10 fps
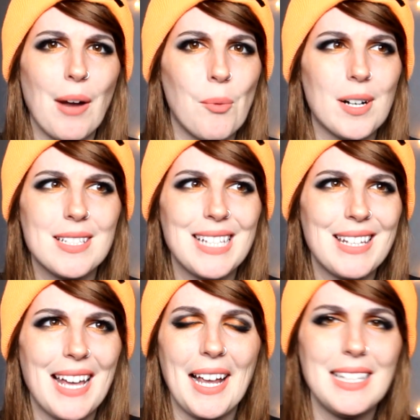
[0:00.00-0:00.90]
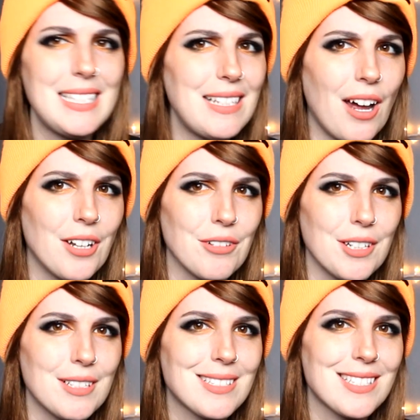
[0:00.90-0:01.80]
I want to say the
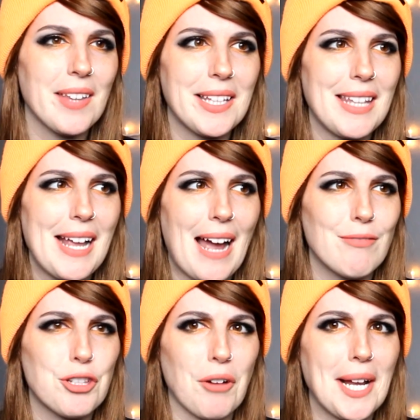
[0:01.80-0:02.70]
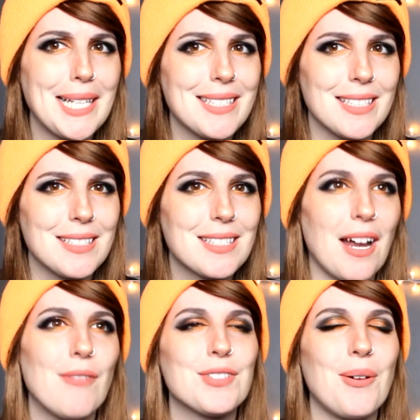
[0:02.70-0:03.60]
1800s like they have trains and
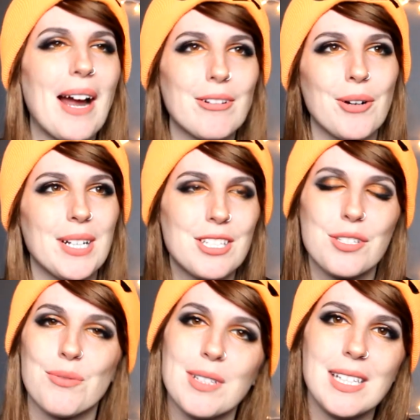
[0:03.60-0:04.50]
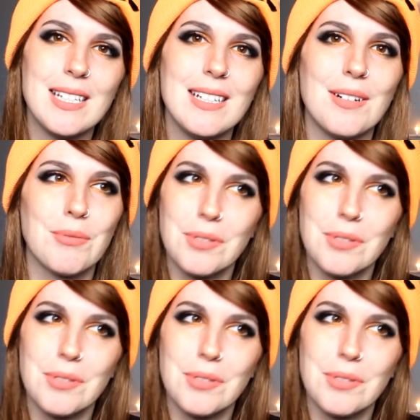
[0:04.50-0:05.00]
stuff so I don't know it's just really